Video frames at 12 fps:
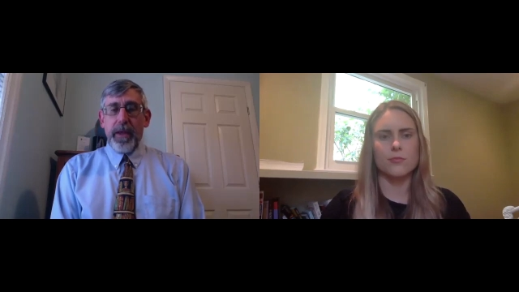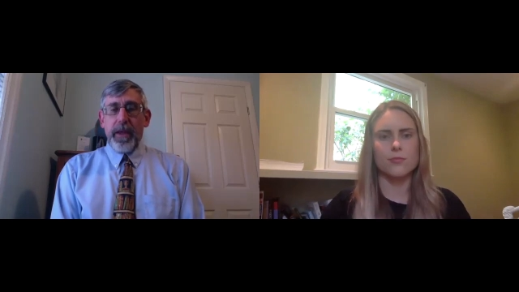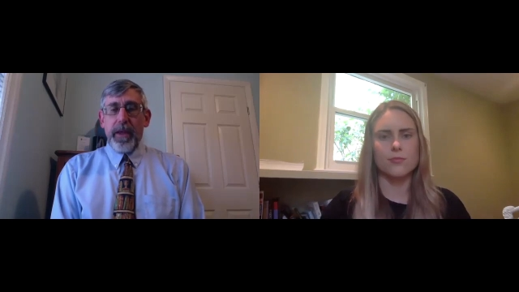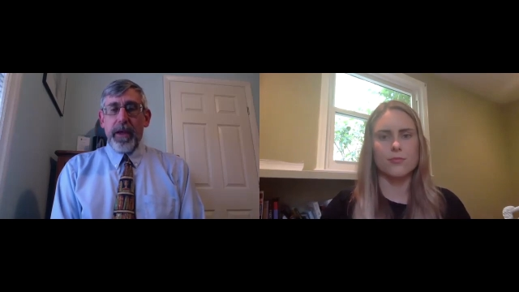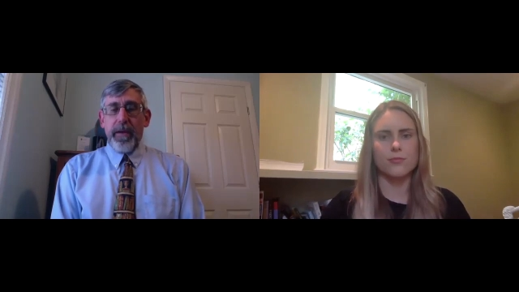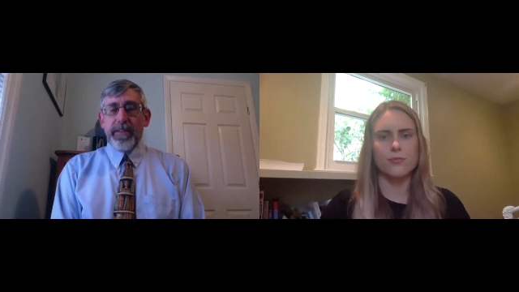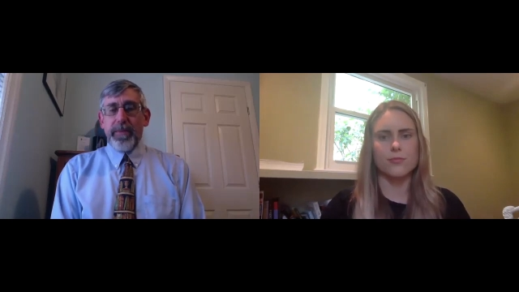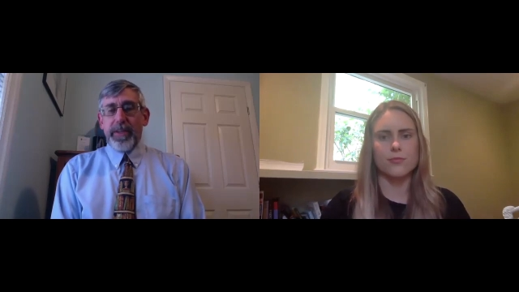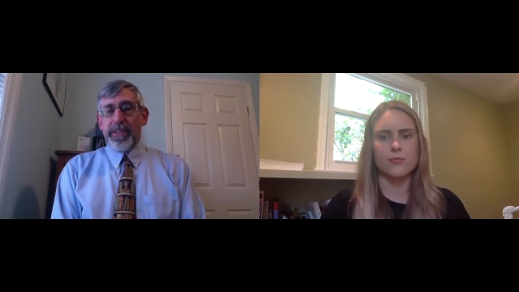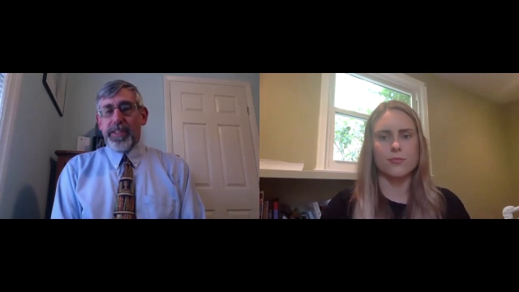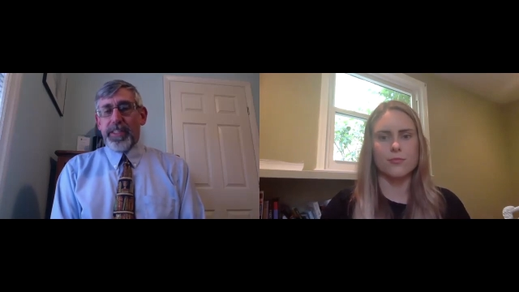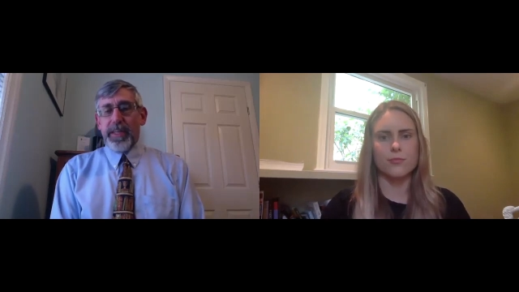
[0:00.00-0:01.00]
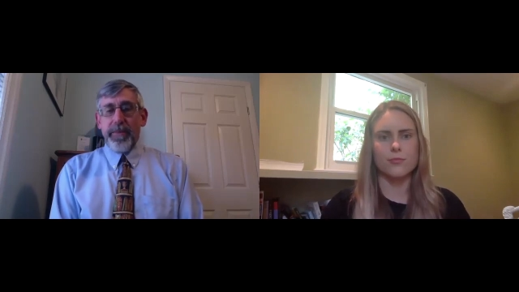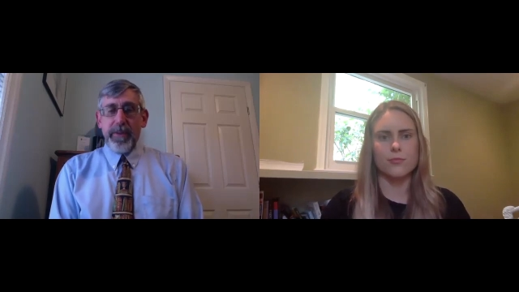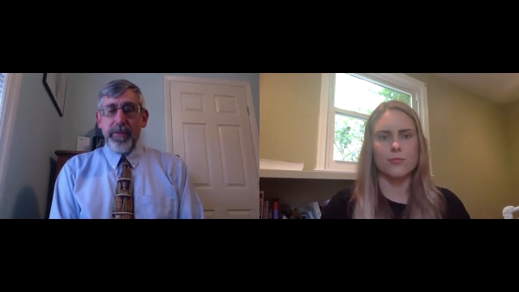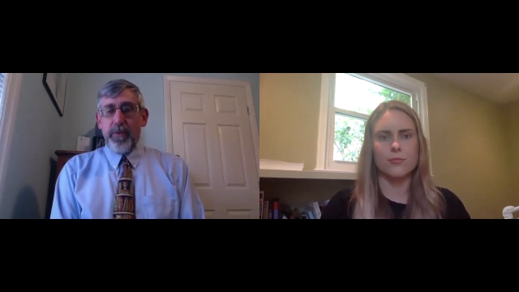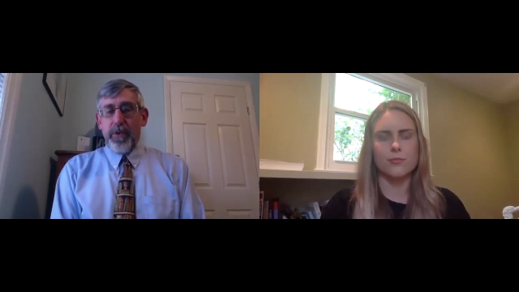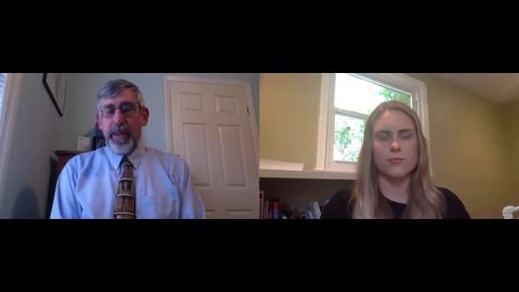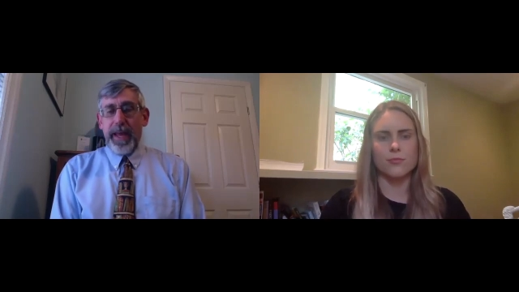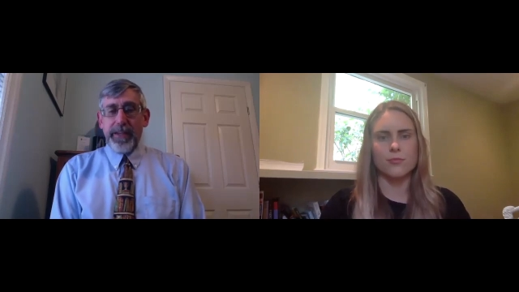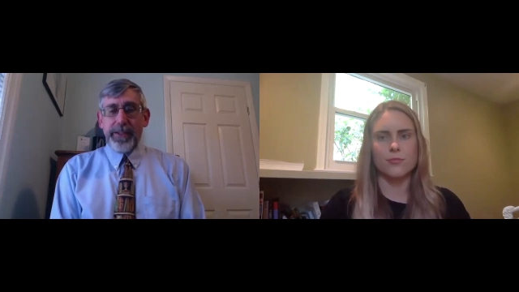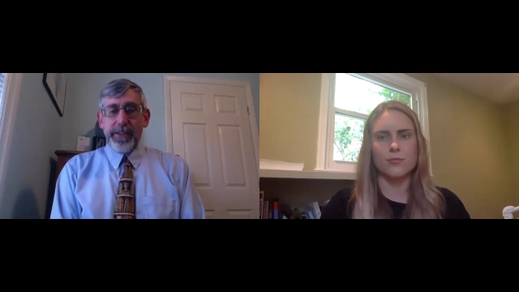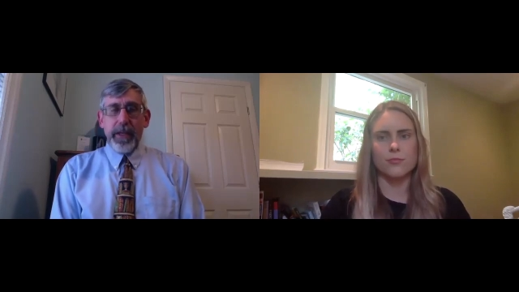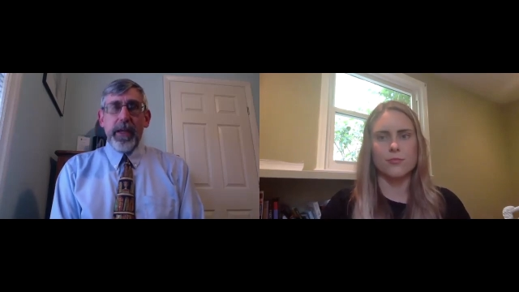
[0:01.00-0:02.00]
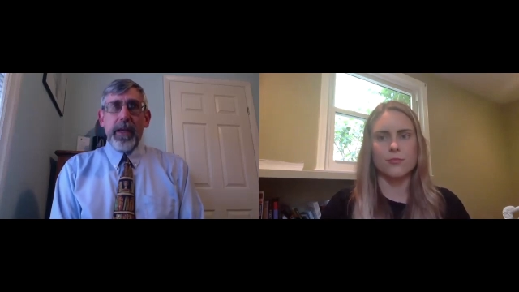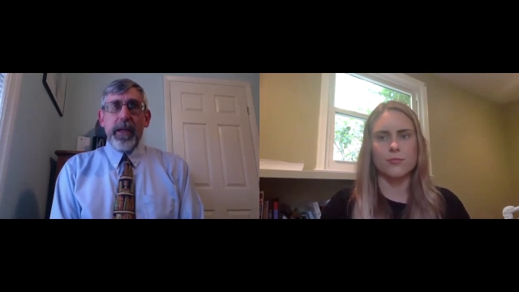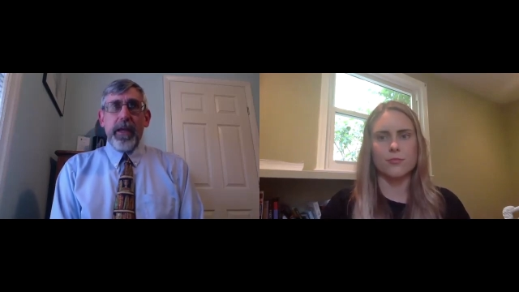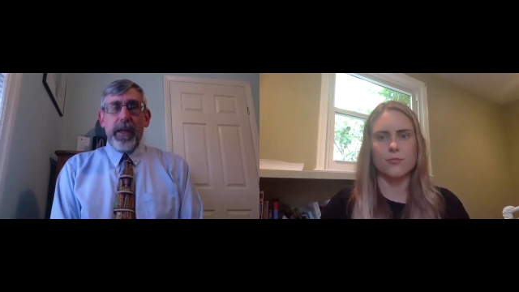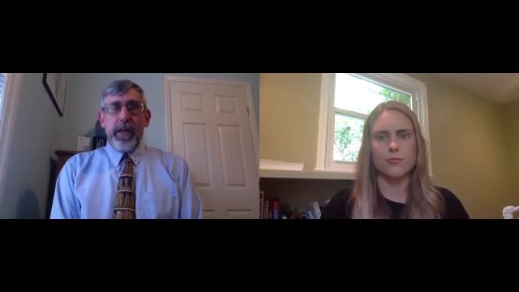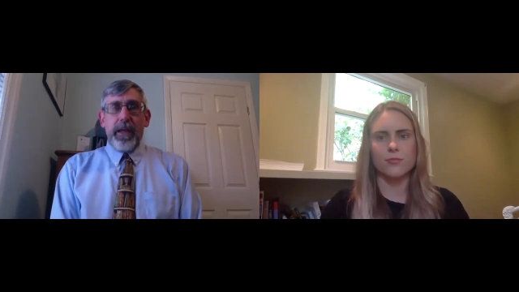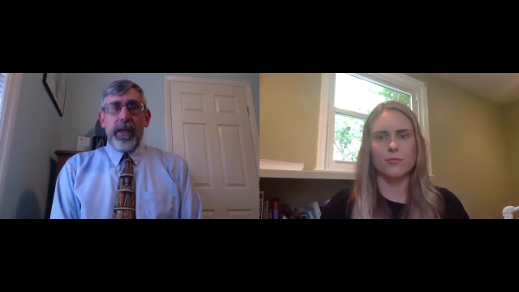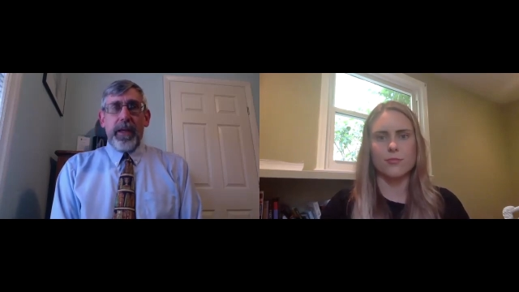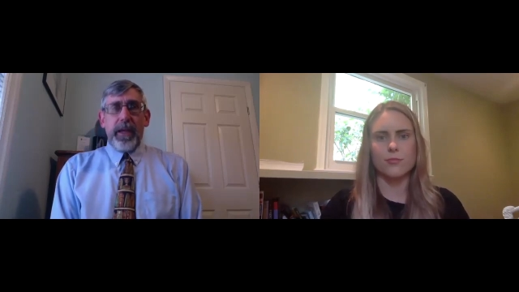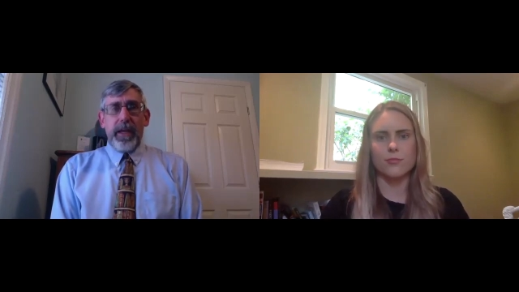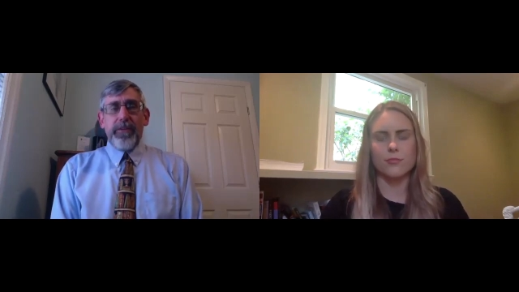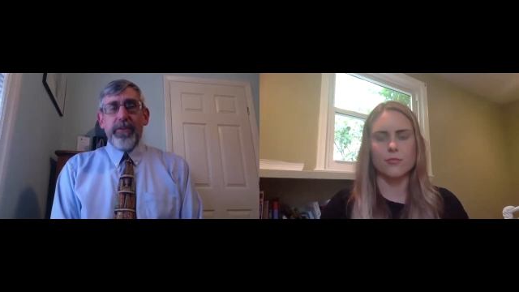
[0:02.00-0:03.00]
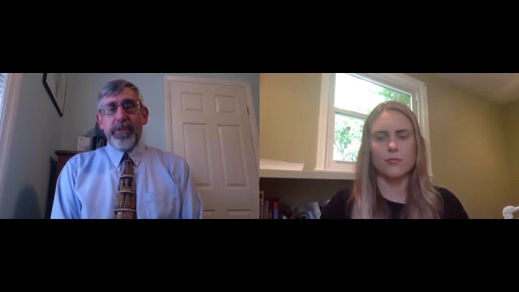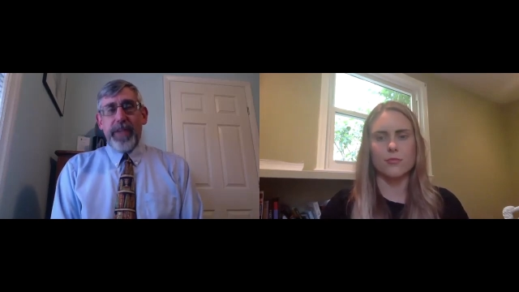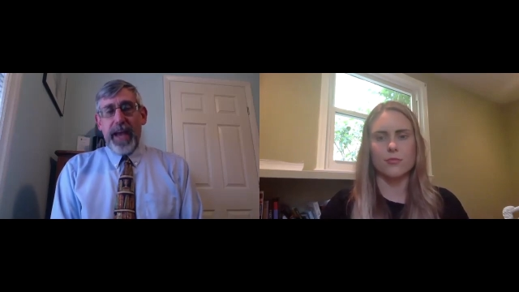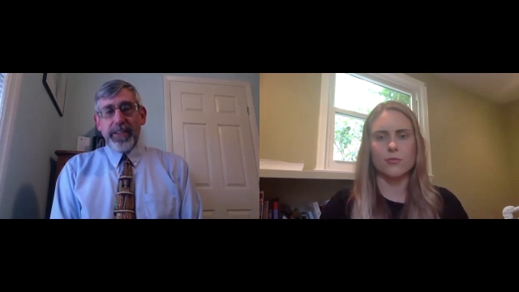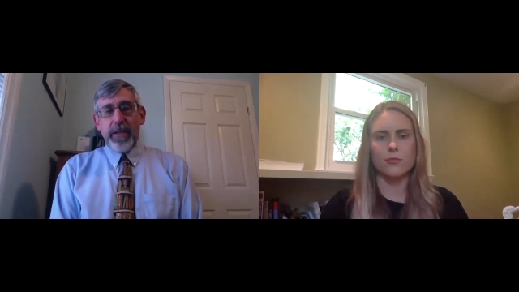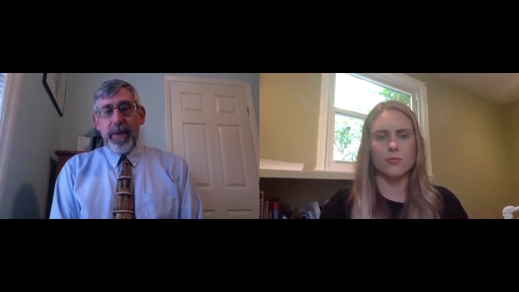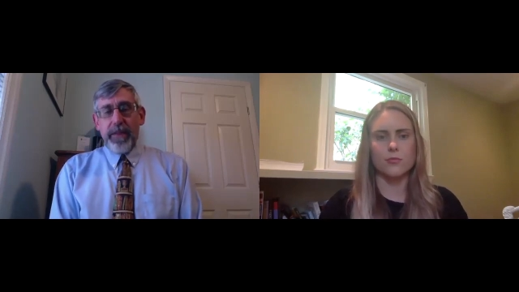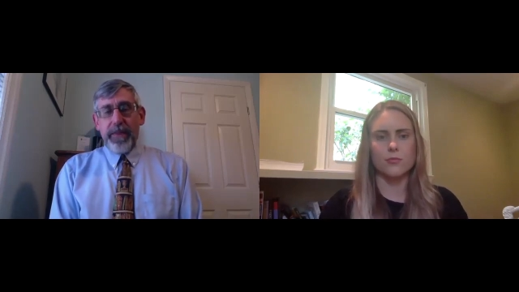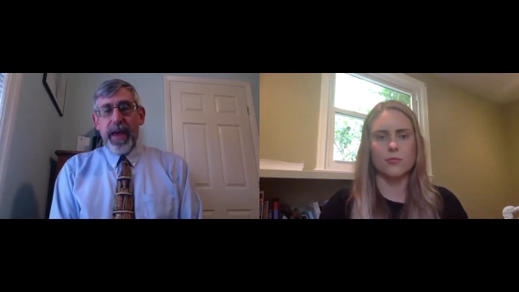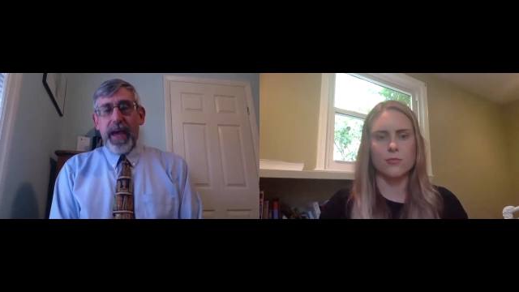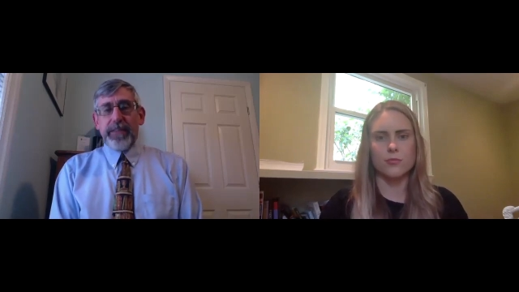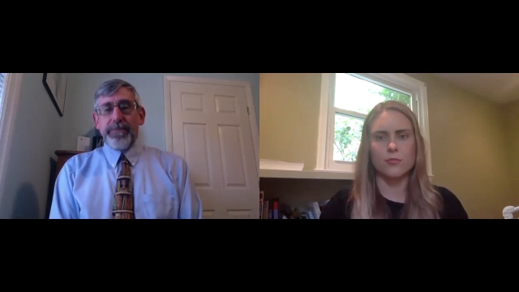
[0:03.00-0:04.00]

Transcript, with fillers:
Speaker 1: Uh, as I mentioned, some of them were less enthusiastic about that.